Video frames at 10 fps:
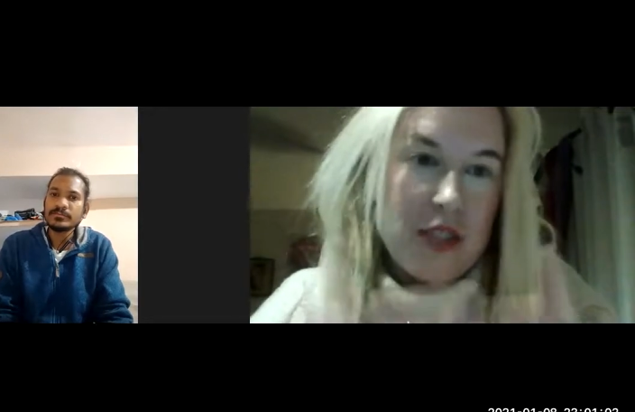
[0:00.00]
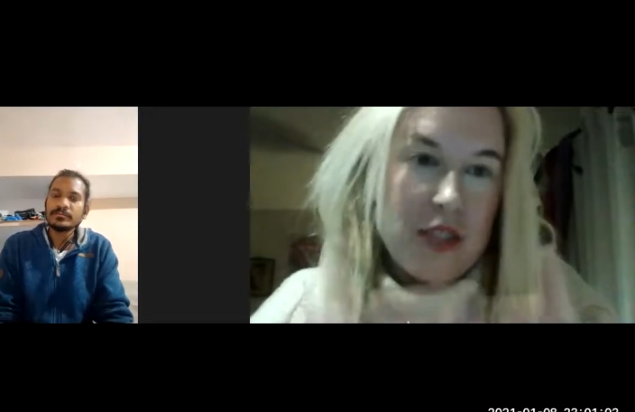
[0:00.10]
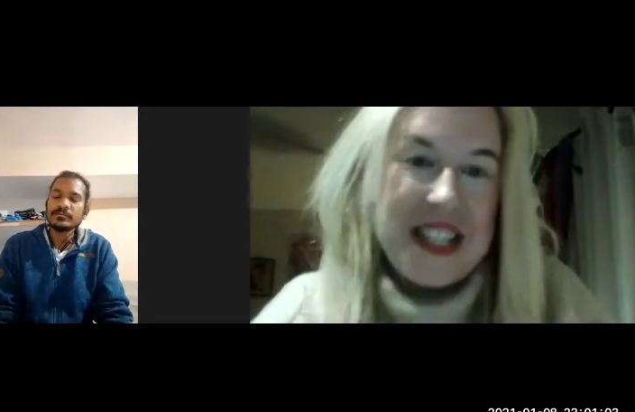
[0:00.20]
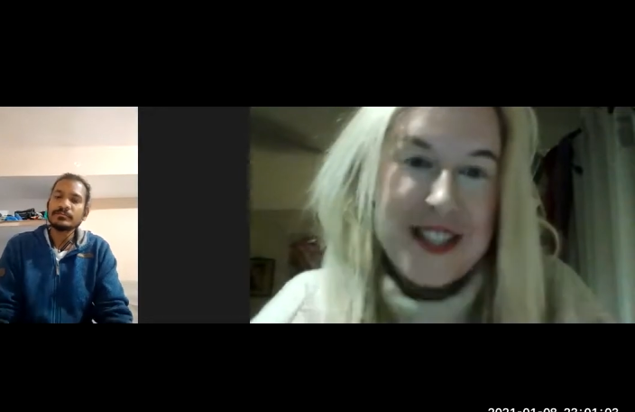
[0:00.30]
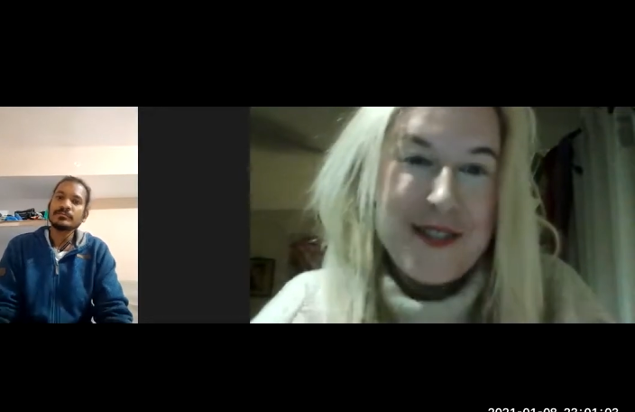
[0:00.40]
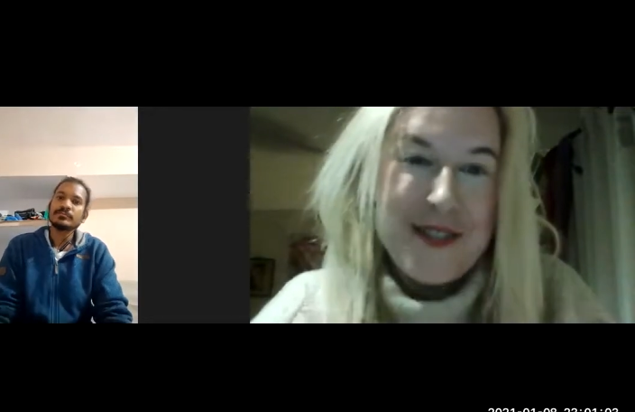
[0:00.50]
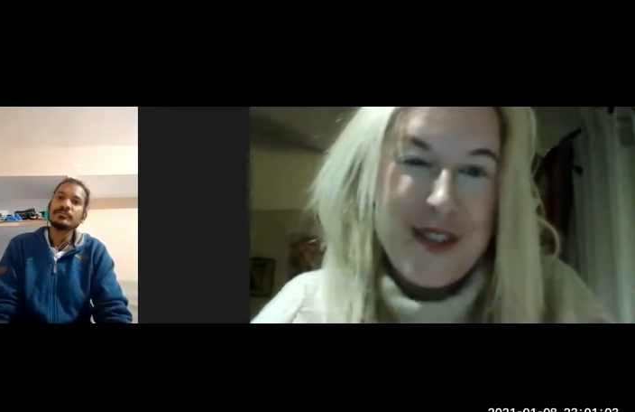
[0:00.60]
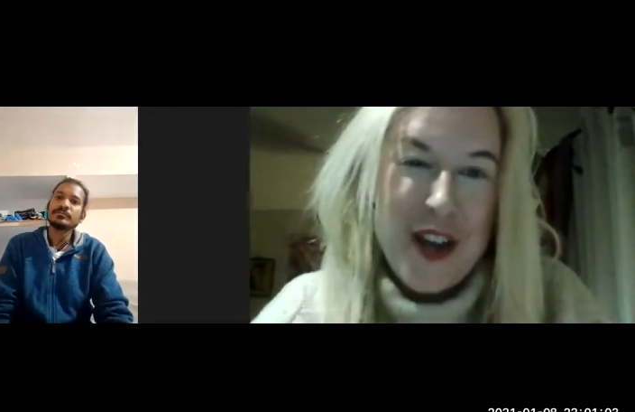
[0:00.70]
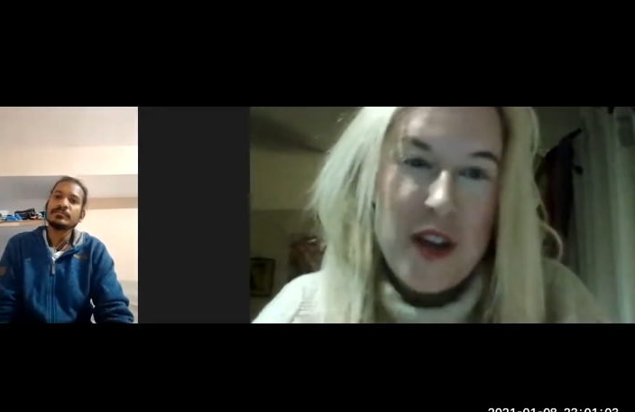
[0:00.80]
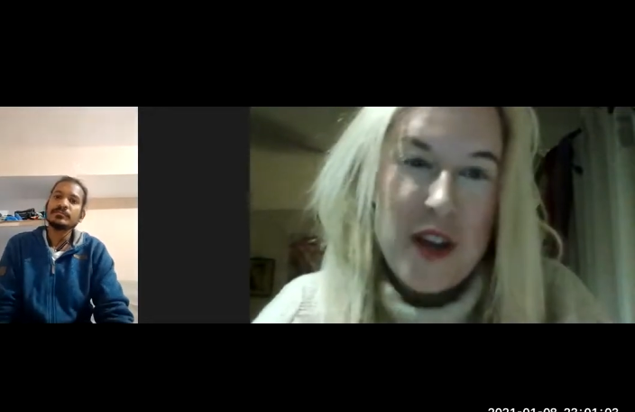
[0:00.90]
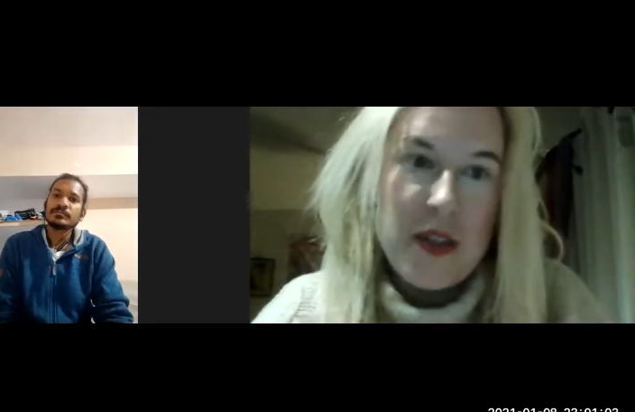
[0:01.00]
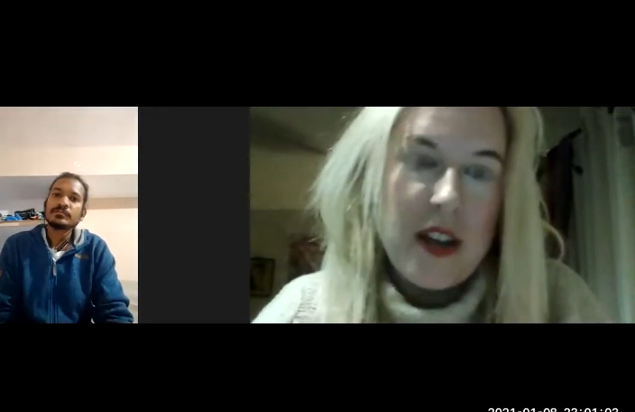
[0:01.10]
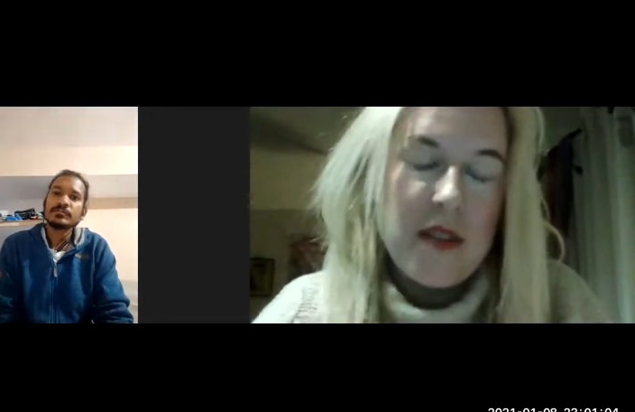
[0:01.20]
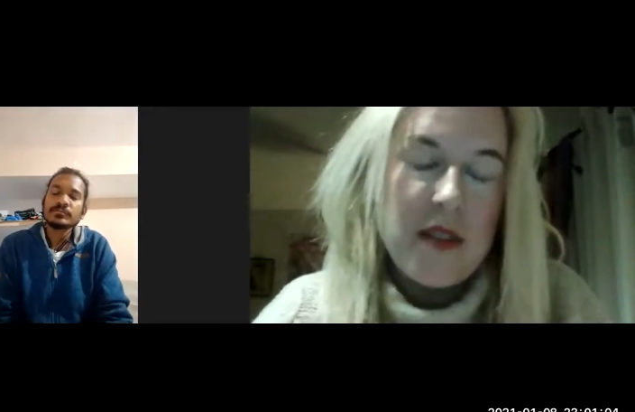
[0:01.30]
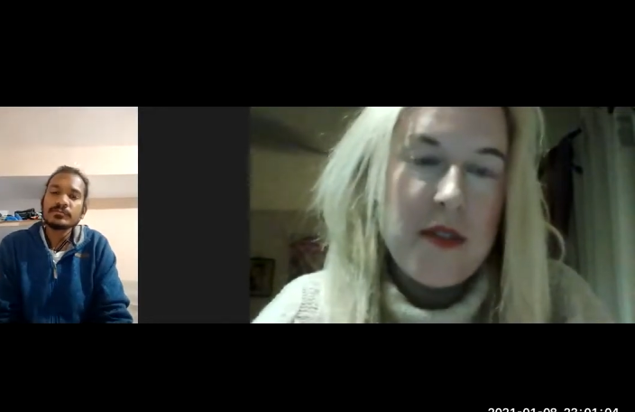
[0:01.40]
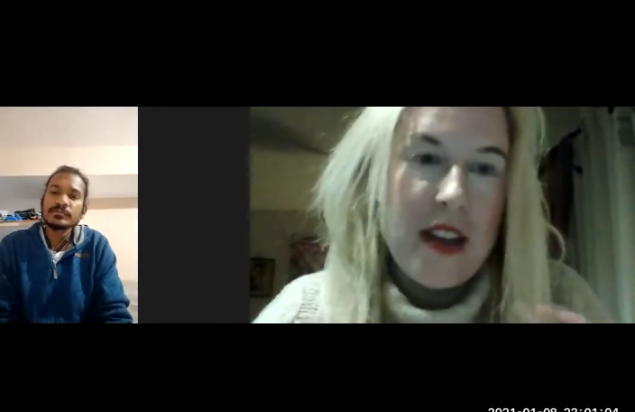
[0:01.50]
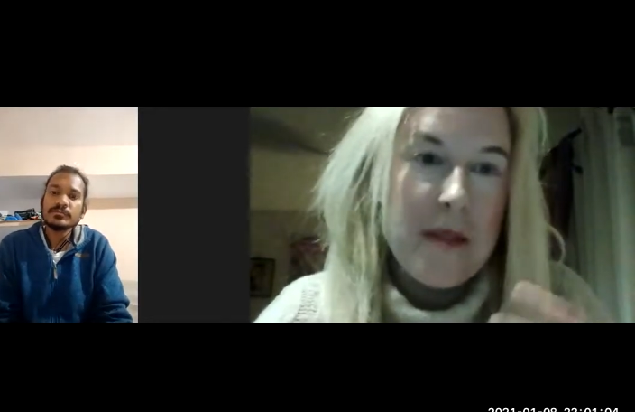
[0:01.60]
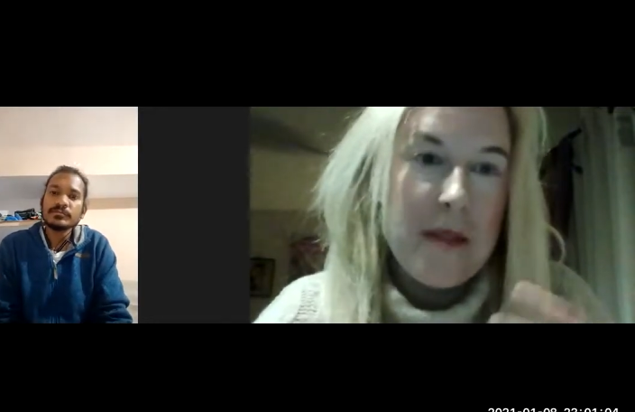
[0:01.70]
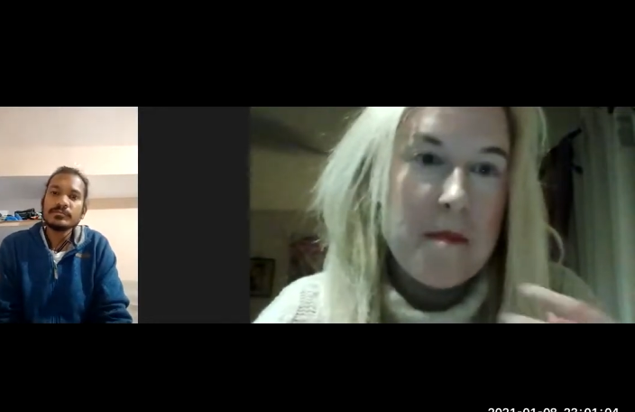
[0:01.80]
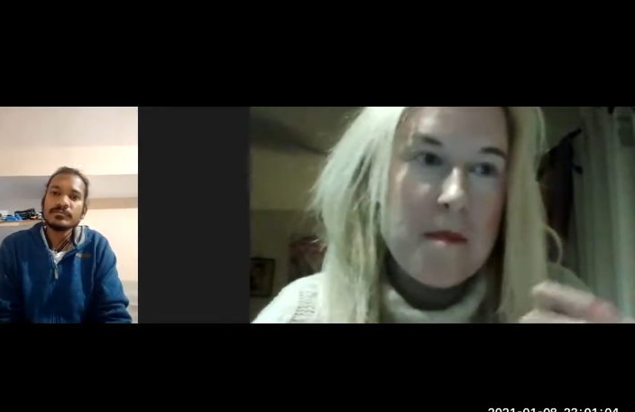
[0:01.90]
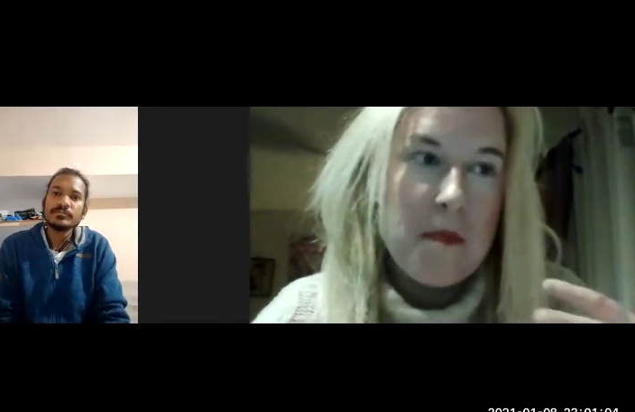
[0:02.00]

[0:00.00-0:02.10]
Speaker 1: creatures of the earth kind of thing